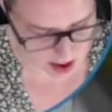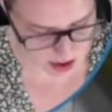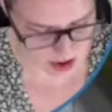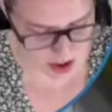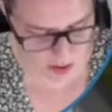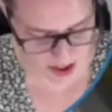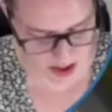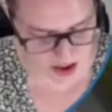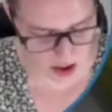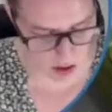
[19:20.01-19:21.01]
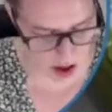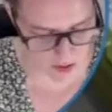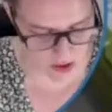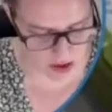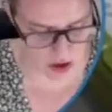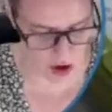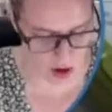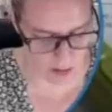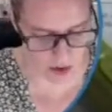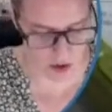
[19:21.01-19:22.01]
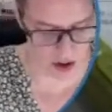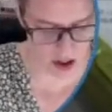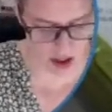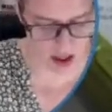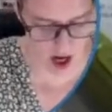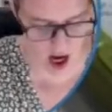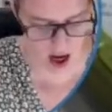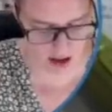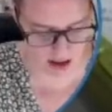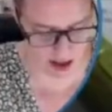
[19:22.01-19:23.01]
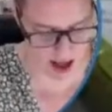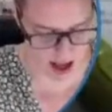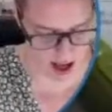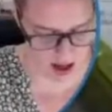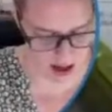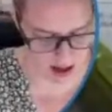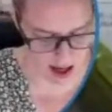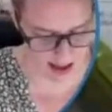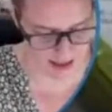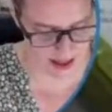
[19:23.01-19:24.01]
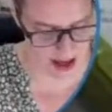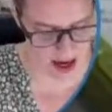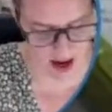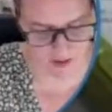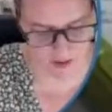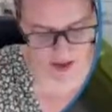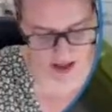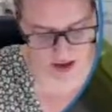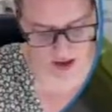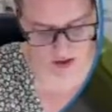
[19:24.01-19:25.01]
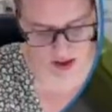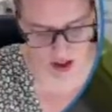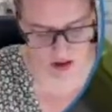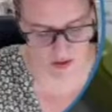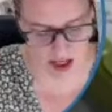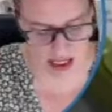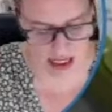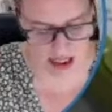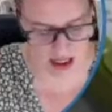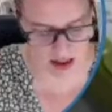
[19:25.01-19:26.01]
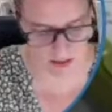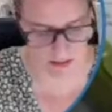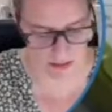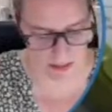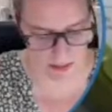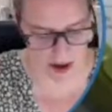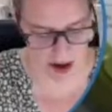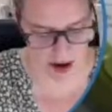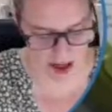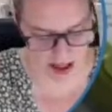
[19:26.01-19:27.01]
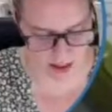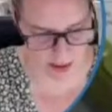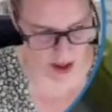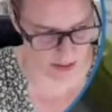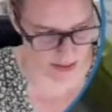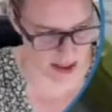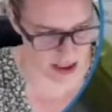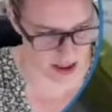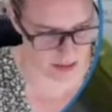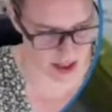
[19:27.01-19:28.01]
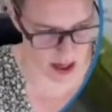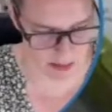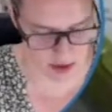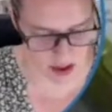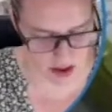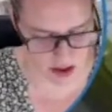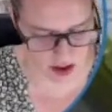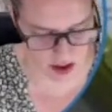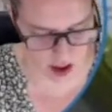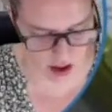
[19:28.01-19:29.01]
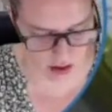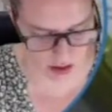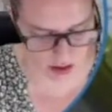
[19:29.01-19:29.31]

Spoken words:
I just don't know whether to go over the top or cut that and then have this sort of snowflakiness behind, but I'm tempted just to go